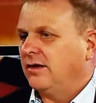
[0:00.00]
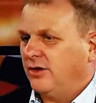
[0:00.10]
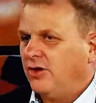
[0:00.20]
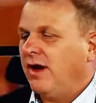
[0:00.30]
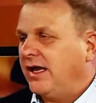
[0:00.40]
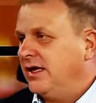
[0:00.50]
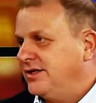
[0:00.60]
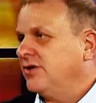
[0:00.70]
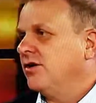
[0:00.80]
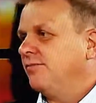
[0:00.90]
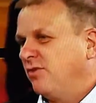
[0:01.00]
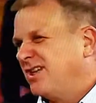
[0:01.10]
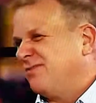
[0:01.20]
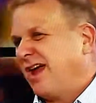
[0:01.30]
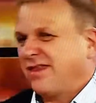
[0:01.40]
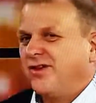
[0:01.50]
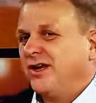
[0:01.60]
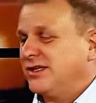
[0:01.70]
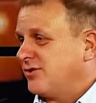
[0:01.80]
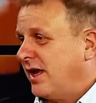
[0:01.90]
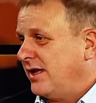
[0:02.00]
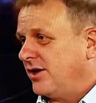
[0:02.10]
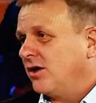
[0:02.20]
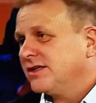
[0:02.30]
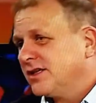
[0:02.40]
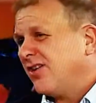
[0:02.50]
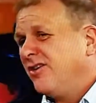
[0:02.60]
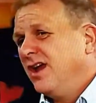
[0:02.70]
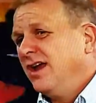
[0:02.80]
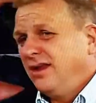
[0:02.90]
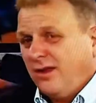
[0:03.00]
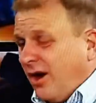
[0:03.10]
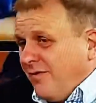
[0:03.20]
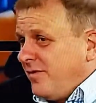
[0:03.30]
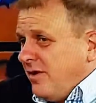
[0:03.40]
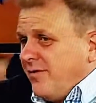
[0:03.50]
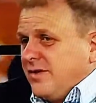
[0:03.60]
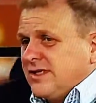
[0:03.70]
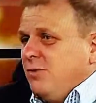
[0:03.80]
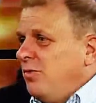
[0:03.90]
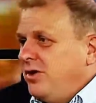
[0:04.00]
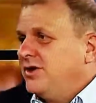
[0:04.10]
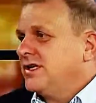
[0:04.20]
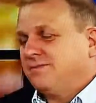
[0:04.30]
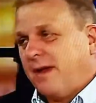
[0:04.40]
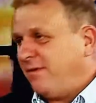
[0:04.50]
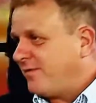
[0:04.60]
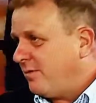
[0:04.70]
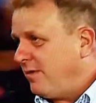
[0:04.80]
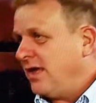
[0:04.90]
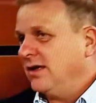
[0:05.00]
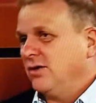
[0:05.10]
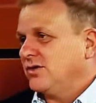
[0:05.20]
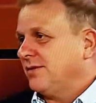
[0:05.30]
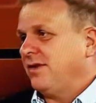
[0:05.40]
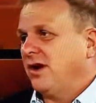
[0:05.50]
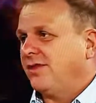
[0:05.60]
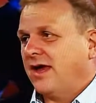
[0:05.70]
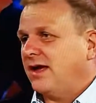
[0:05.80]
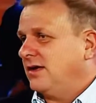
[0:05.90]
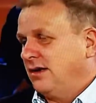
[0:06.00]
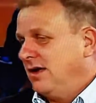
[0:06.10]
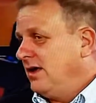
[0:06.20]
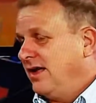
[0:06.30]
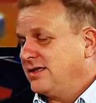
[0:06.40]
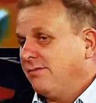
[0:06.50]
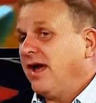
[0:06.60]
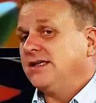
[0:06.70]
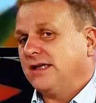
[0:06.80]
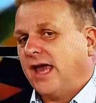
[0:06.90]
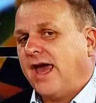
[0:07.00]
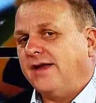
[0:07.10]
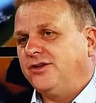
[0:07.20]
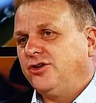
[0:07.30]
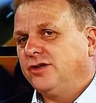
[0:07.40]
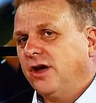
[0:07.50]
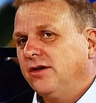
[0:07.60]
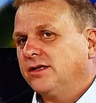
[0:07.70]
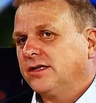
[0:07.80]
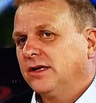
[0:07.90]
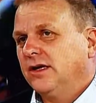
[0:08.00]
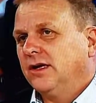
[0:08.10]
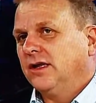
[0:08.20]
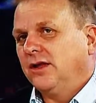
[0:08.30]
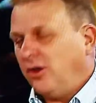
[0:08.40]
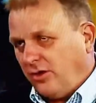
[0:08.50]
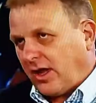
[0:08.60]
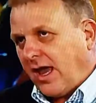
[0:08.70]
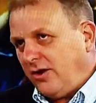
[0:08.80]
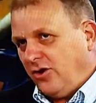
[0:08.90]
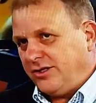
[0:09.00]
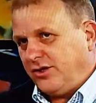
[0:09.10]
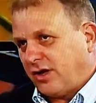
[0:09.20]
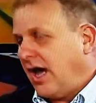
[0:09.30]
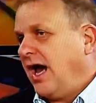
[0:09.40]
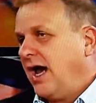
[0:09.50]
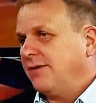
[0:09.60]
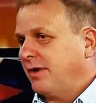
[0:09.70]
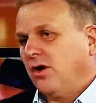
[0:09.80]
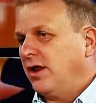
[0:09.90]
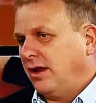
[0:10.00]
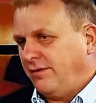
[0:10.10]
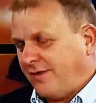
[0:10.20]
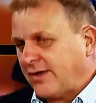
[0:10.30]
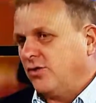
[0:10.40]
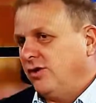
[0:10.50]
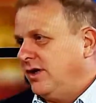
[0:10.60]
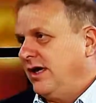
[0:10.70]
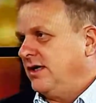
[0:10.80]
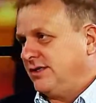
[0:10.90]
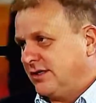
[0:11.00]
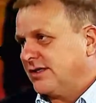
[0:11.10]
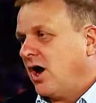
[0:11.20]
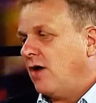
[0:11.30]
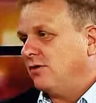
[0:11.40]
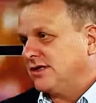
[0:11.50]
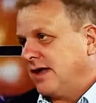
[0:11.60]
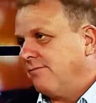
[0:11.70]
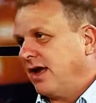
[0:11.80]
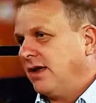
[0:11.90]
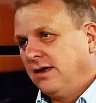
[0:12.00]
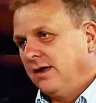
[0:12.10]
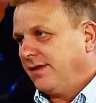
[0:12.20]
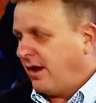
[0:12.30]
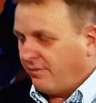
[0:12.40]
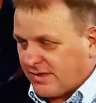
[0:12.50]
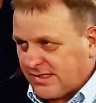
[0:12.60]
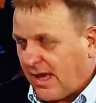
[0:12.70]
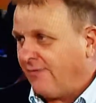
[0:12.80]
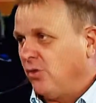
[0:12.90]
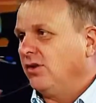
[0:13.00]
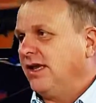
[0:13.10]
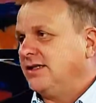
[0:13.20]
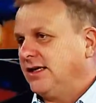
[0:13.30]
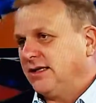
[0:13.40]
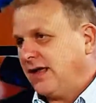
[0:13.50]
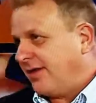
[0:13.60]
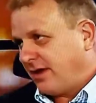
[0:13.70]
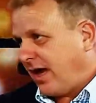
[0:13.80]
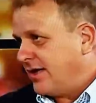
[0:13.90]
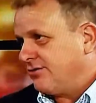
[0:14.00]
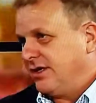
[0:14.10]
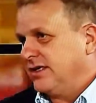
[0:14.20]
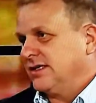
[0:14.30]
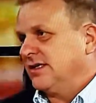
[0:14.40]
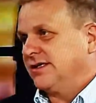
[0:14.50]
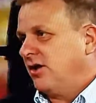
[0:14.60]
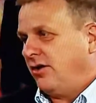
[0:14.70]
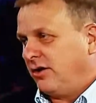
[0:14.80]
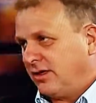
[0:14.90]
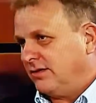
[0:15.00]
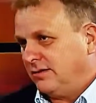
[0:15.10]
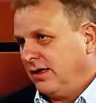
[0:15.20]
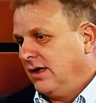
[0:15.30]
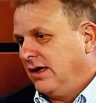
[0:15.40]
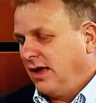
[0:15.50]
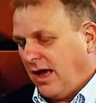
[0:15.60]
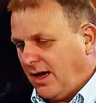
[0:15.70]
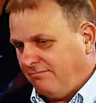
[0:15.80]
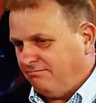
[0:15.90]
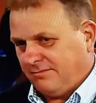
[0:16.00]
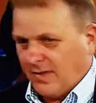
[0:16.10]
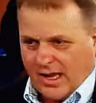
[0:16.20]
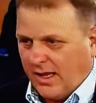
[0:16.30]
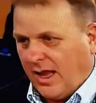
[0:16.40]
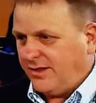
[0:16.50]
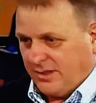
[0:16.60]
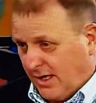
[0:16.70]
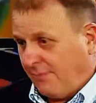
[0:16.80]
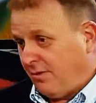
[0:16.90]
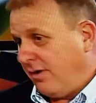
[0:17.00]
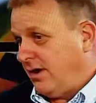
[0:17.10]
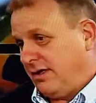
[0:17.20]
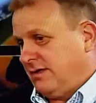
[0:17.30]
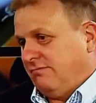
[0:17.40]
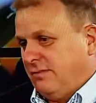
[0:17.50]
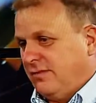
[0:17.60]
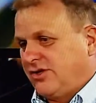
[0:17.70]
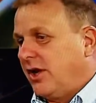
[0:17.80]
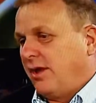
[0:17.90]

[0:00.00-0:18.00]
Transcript: UAE dirham, which is about 30 Australian dollars. So, you know, for a small purchase, maybe for a meal or something like that, it's amazing. And you can use your card, but in fact, all you need is your Skywards number. They obviously have it all linked in at the cash register, so you can enter your number and show your